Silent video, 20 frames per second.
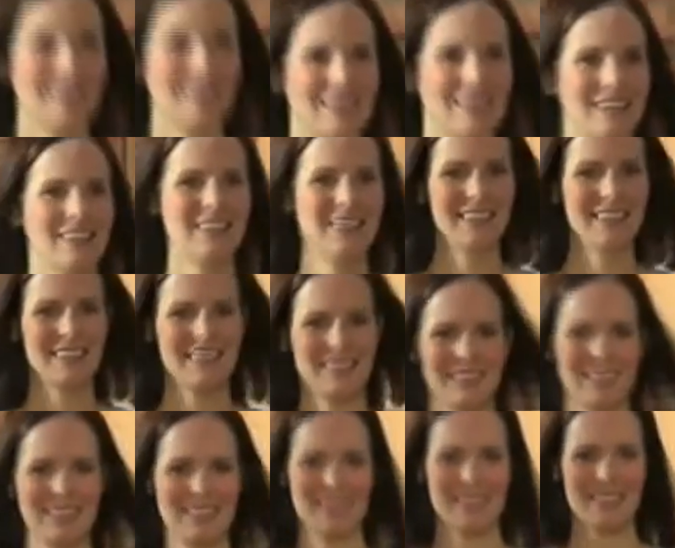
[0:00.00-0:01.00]
The
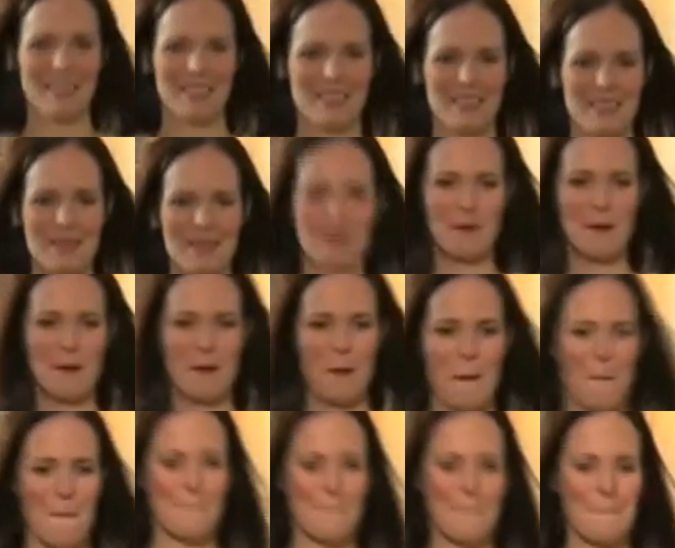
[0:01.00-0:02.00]
main job for Lynx
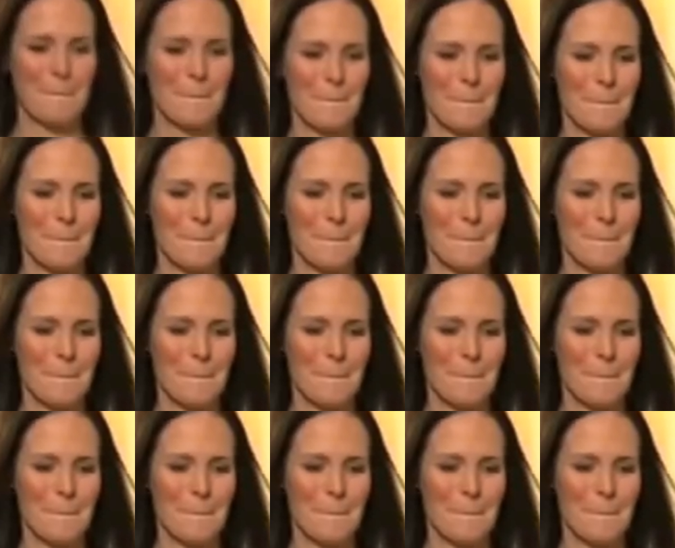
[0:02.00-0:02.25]
Plus is